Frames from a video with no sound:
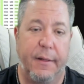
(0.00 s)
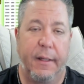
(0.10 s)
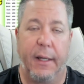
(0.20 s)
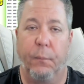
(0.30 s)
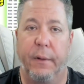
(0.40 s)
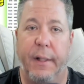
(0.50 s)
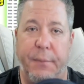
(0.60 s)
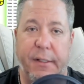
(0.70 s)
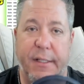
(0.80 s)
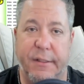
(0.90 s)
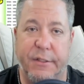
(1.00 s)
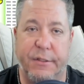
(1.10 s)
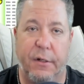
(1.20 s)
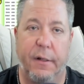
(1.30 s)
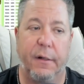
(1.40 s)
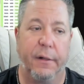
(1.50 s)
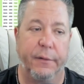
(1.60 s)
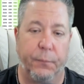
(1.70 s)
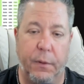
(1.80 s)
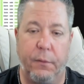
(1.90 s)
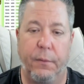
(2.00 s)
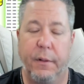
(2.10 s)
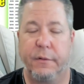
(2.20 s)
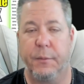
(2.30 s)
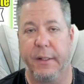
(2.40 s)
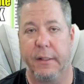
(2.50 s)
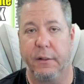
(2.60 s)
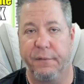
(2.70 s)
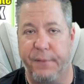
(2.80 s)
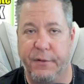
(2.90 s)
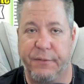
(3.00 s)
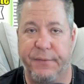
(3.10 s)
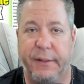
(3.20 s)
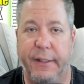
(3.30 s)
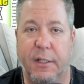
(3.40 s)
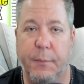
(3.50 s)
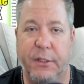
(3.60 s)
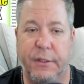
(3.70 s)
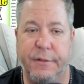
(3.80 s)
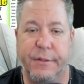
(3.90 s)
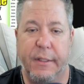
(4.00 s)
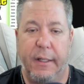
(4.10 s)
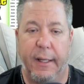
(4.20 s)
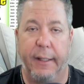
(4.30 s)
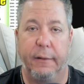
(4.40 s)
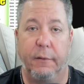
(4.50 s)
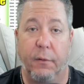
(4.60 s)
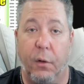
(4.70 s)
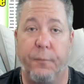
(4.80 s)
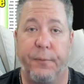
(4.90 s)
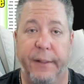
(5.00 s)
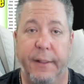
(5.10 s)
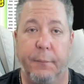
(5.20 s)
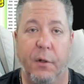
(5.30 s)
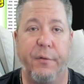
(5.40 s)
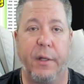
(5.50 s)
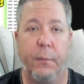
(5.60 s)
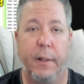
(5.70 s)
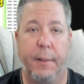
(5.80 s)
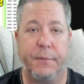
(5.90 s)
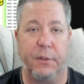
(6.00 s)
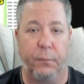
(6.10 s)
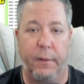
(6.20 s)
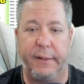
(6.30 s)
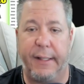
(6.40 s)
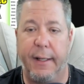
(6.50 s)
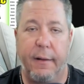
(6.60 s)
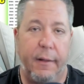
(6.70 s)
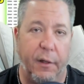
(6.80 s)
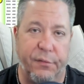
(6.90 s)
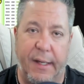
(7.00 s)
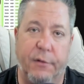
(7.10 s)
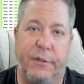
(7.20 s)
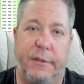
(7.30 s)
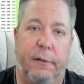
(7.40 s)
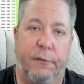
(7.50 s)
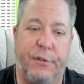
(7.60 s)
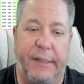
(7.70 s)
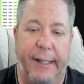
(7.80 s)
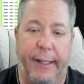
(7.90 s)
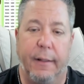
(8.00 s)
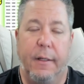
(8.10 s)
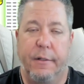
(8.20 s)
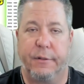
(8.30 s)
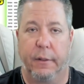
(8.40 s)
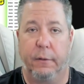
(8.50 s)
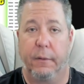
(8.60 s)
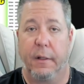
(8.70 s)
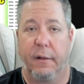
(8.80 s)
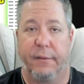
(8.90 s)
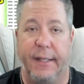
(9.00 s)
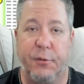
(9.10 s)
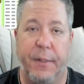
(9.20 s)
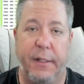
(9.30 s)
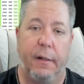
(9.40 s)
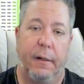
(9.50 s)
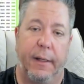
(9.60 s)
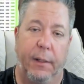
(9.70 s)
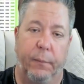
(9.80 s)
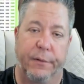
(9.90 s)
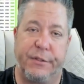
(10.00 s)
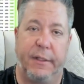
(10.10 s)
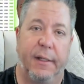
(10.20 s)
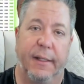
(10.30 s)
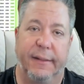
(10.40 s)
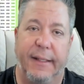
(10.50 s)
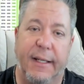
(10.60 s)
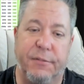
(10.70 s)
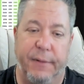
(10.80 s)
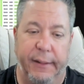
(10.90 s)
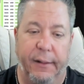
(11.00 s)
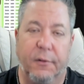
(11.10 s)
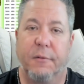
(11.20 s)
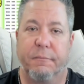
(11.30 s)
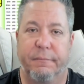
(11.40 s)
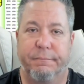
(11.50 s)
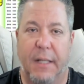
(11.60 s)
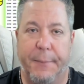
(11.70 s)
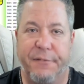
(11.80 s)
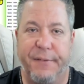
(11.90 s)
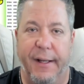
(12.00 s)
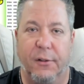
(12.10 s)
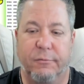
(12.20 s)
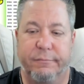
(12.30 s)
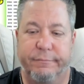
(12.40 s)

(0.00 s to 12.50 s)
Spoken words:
and we'll help you guys get started on the road to making your first affiliate commissions and hopefully moving you on up to one day $1,000 a day. So thanks for being here, and we'll see you in the next video. Bye bye for now.